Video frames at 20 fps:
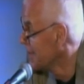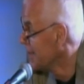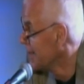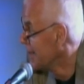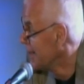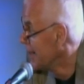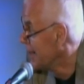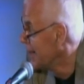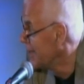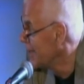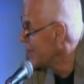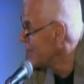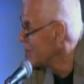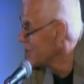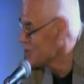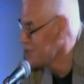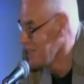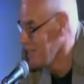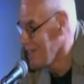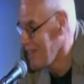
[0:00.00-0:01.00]
And I was
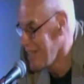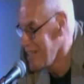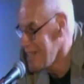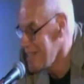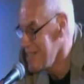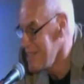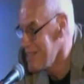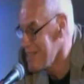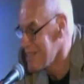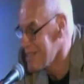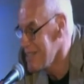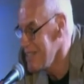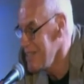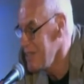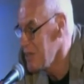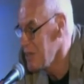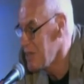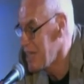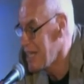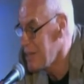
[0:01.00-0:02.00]
delighted to see
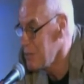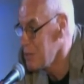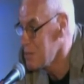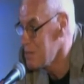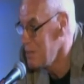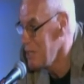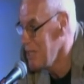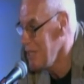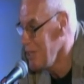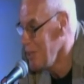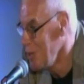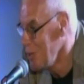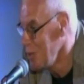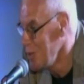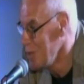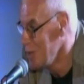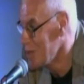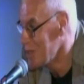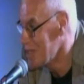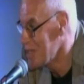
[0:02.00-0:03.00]
that that was being
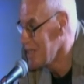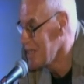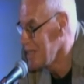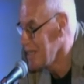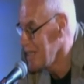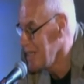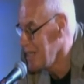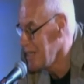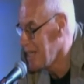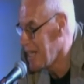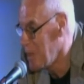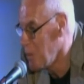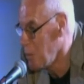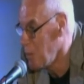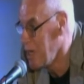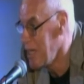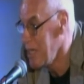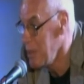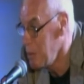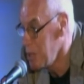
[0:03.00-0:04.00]
used in that
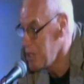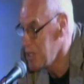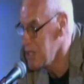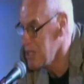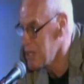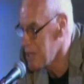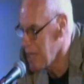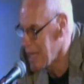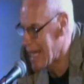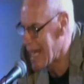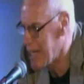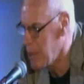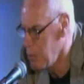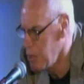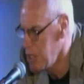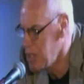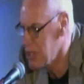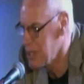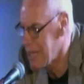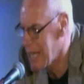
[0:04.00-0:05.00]
way, which is
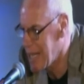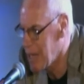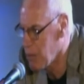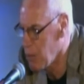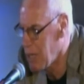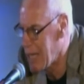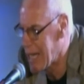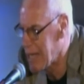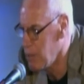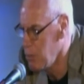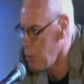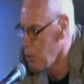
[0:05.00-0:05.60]
language and what